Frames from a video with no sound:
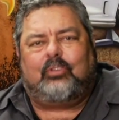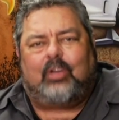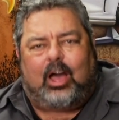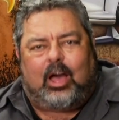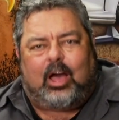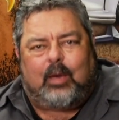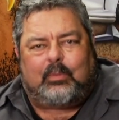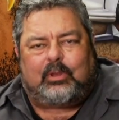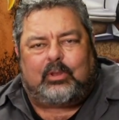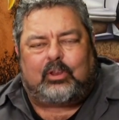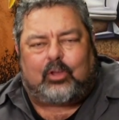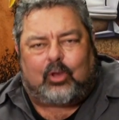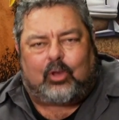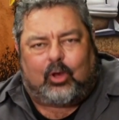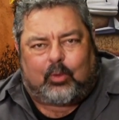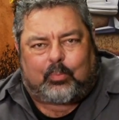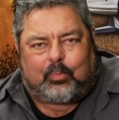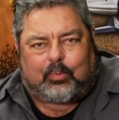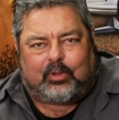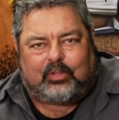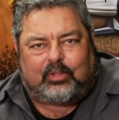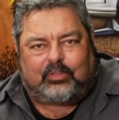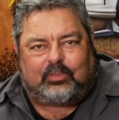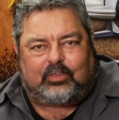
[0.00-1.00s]
common
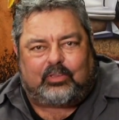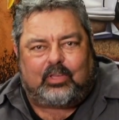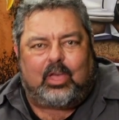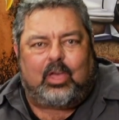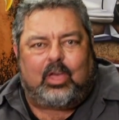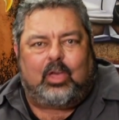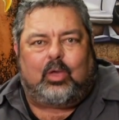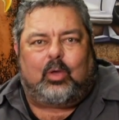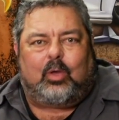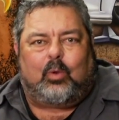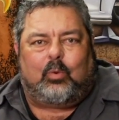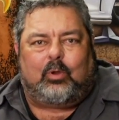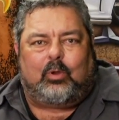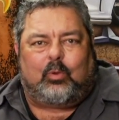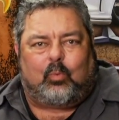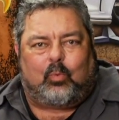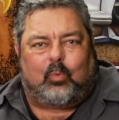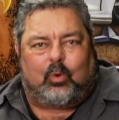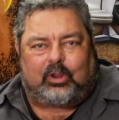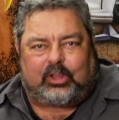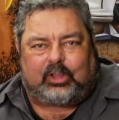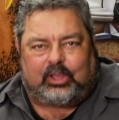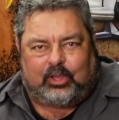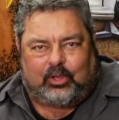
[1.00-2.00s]
culprits when
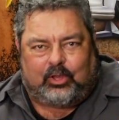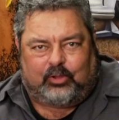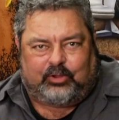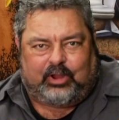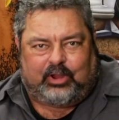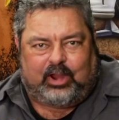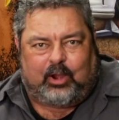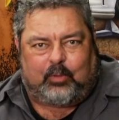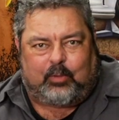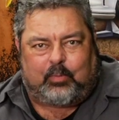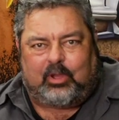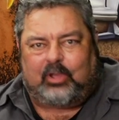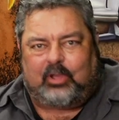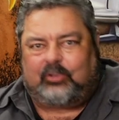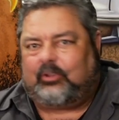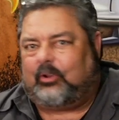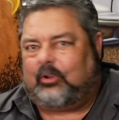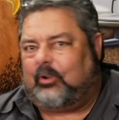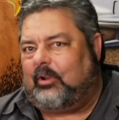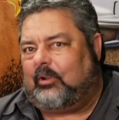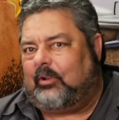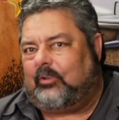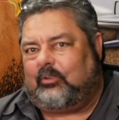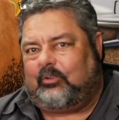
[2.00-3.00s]
working on your airbrush
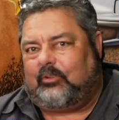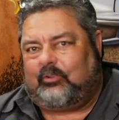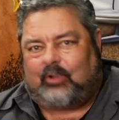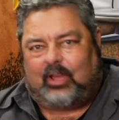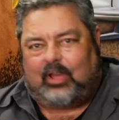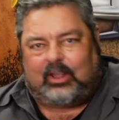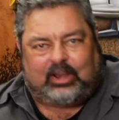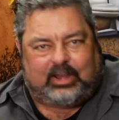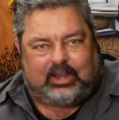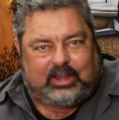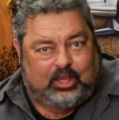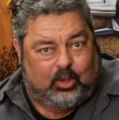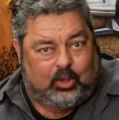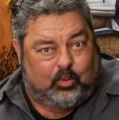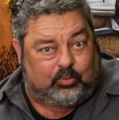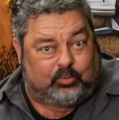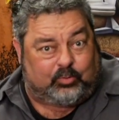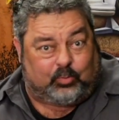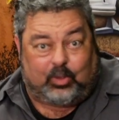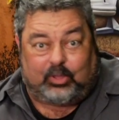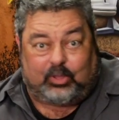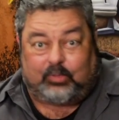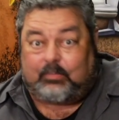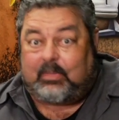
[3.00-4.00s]
or trying to deal
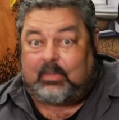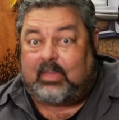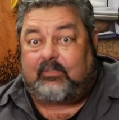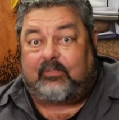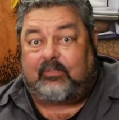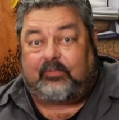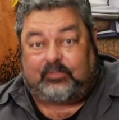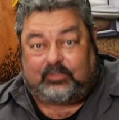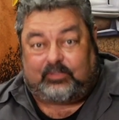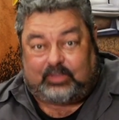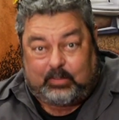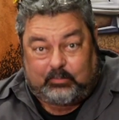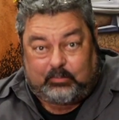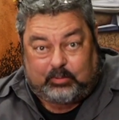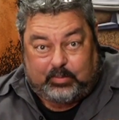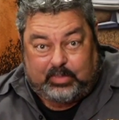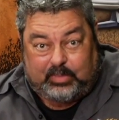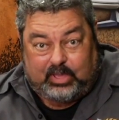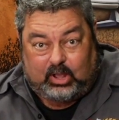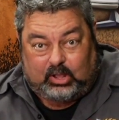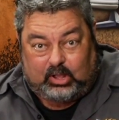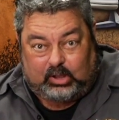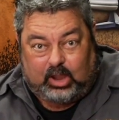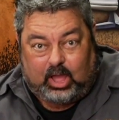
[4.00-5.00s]
with what may seem to
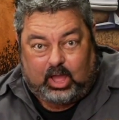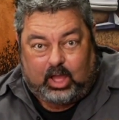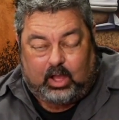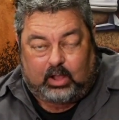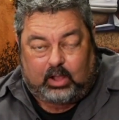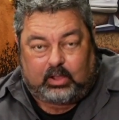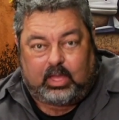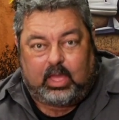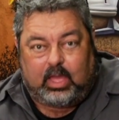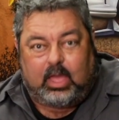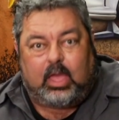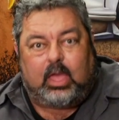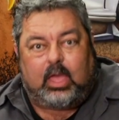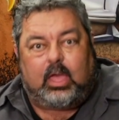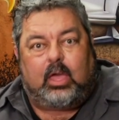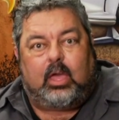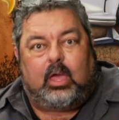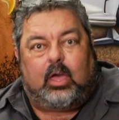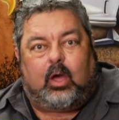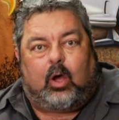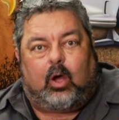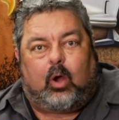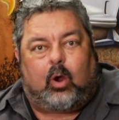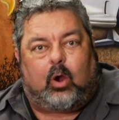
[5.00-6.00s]
be a clog
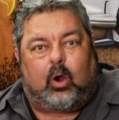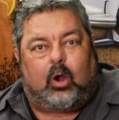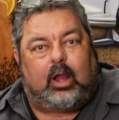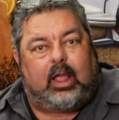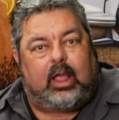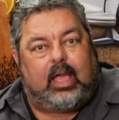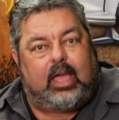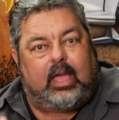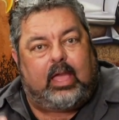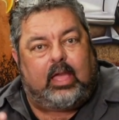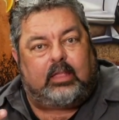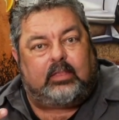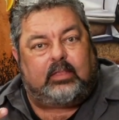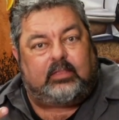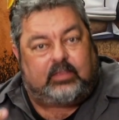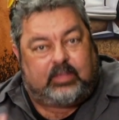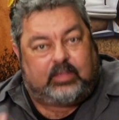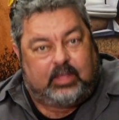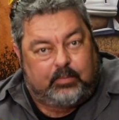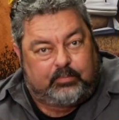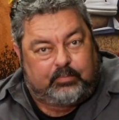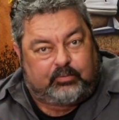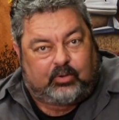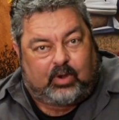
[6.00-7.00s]
are
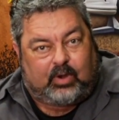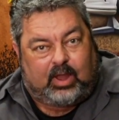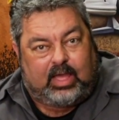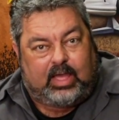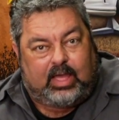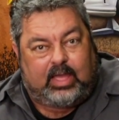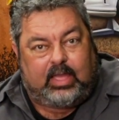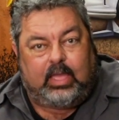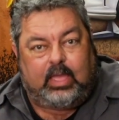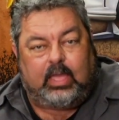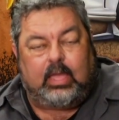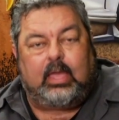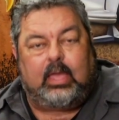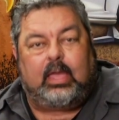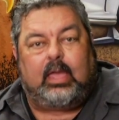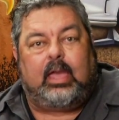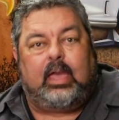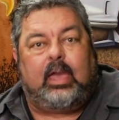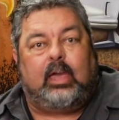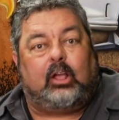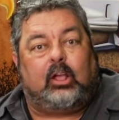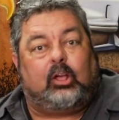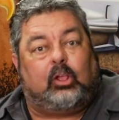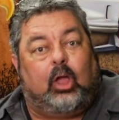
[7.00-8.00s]
tip dry
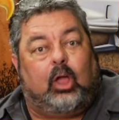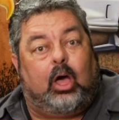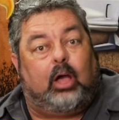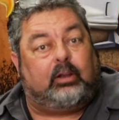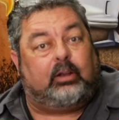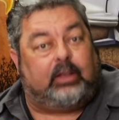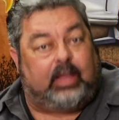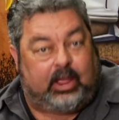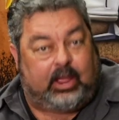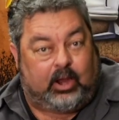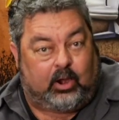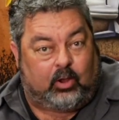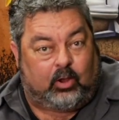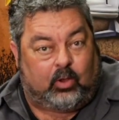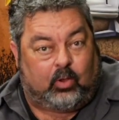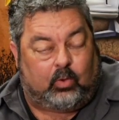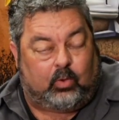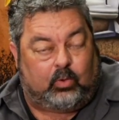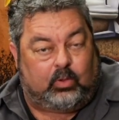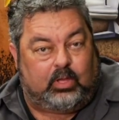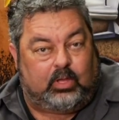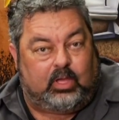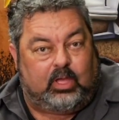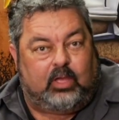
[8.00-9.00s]
and a clogged air
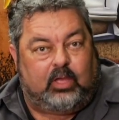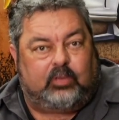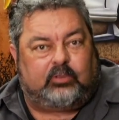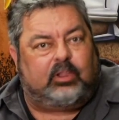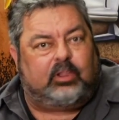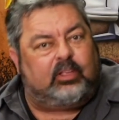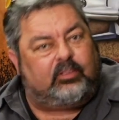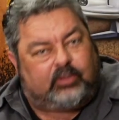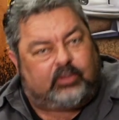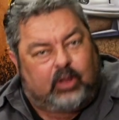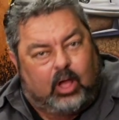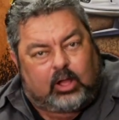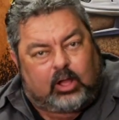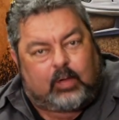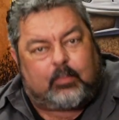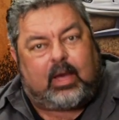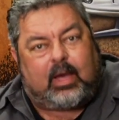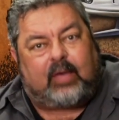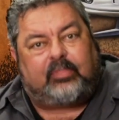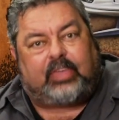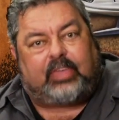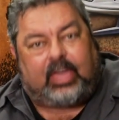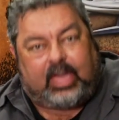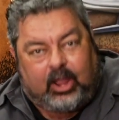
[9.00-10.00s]
hole. So let's talk
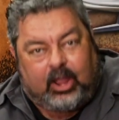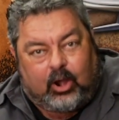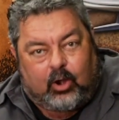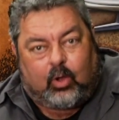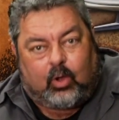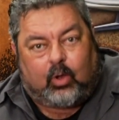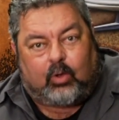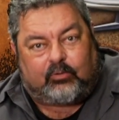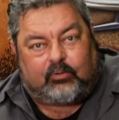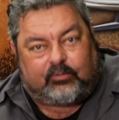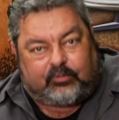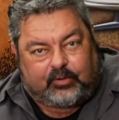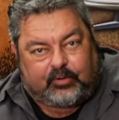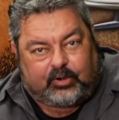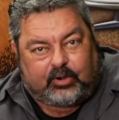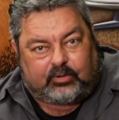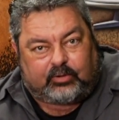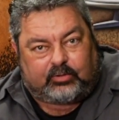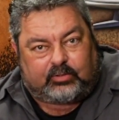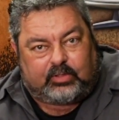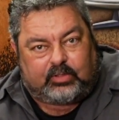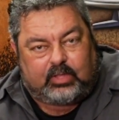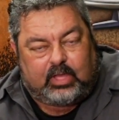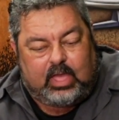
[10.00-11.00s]
about the air hole
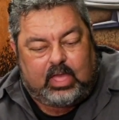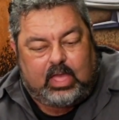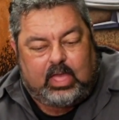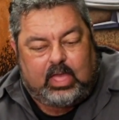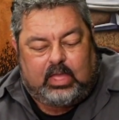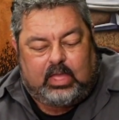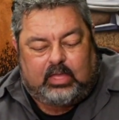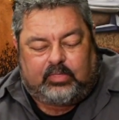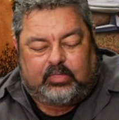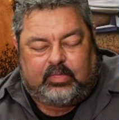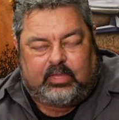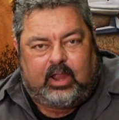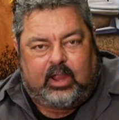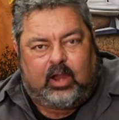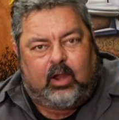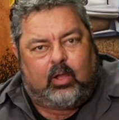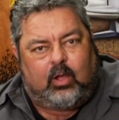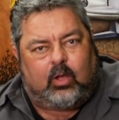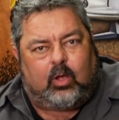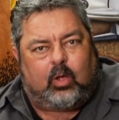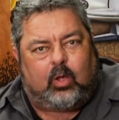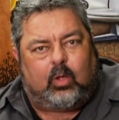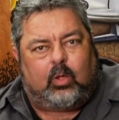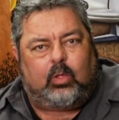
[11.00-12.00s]
first. The air
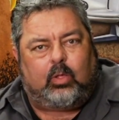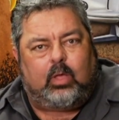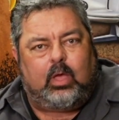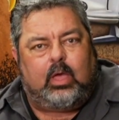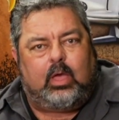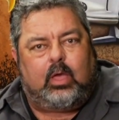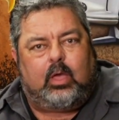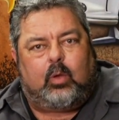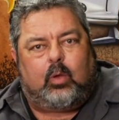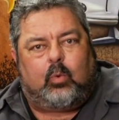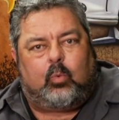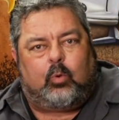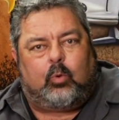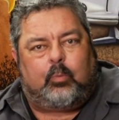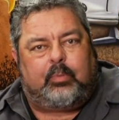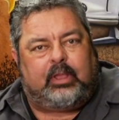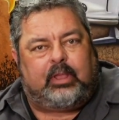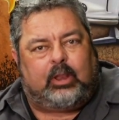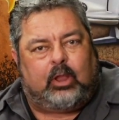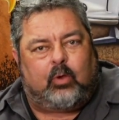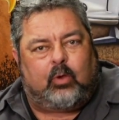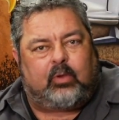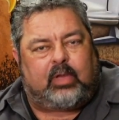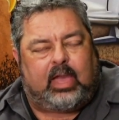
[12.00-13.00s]
hole will
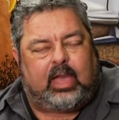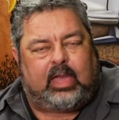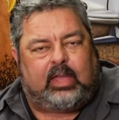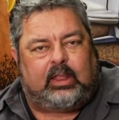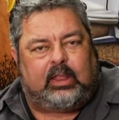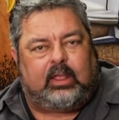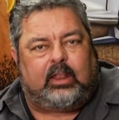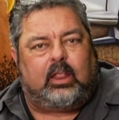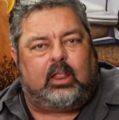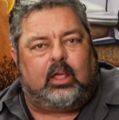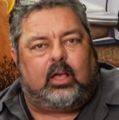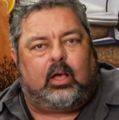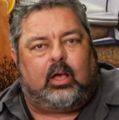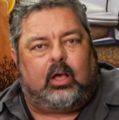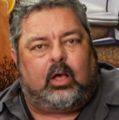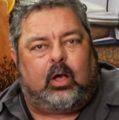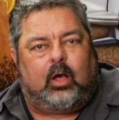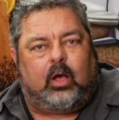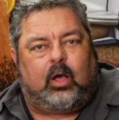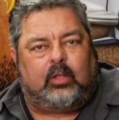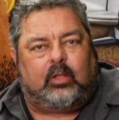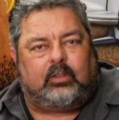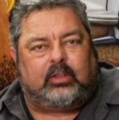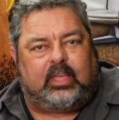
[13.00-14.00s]
be located
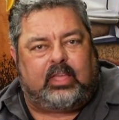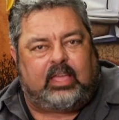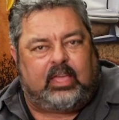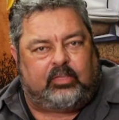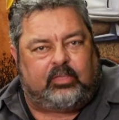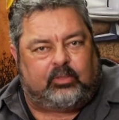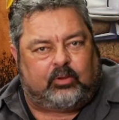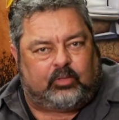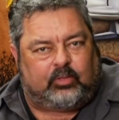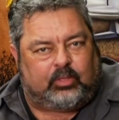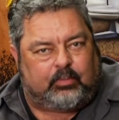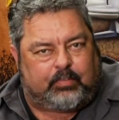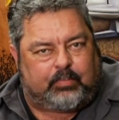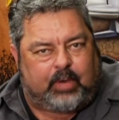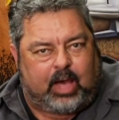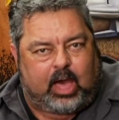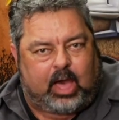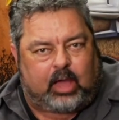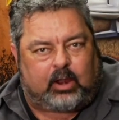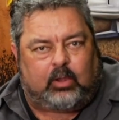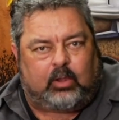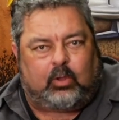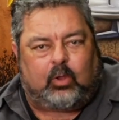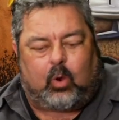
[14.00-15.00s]
on either the
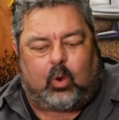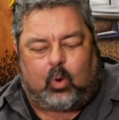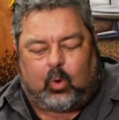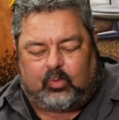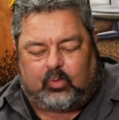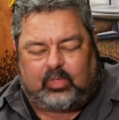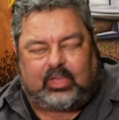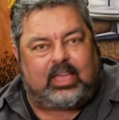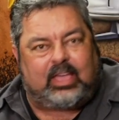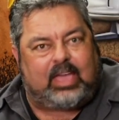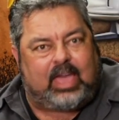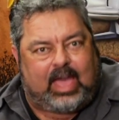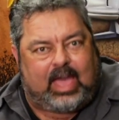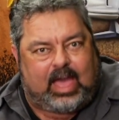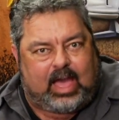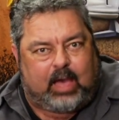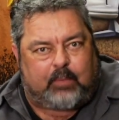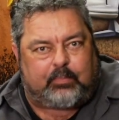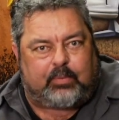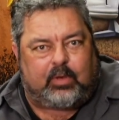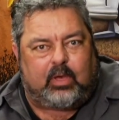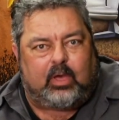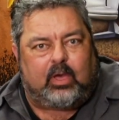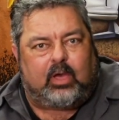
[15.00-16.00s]
bottle or the
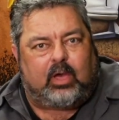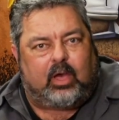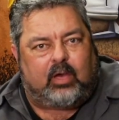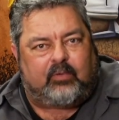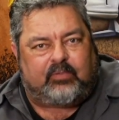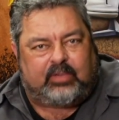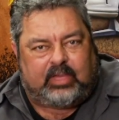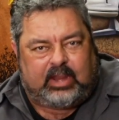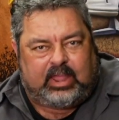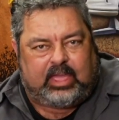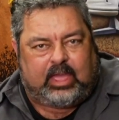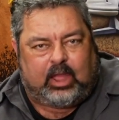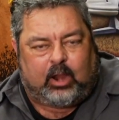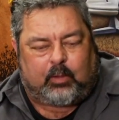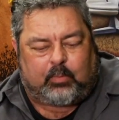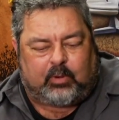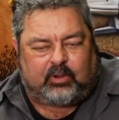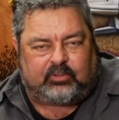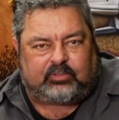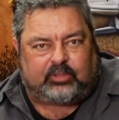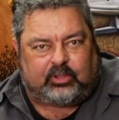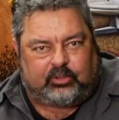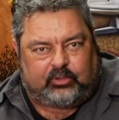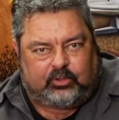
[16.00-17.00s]
cap of any
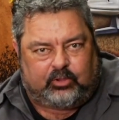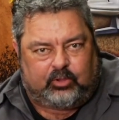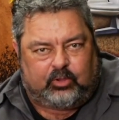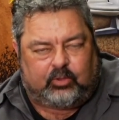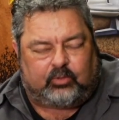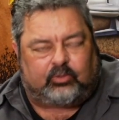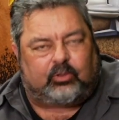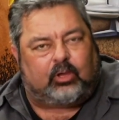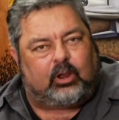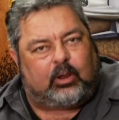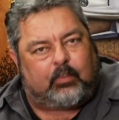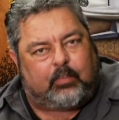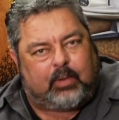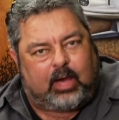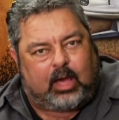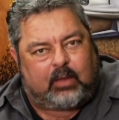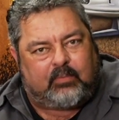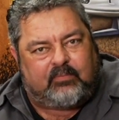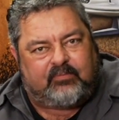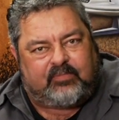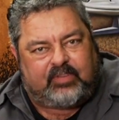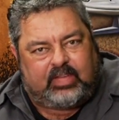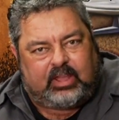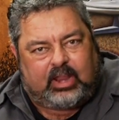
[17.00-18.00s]
airbrush that you use. On a
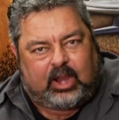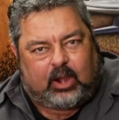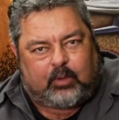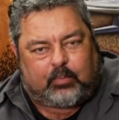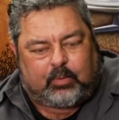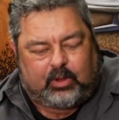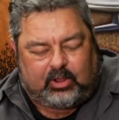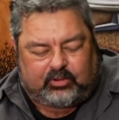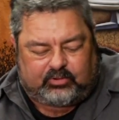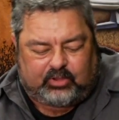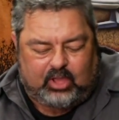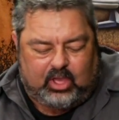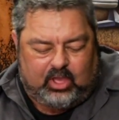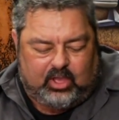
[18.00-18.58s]
bottom feed airbrush,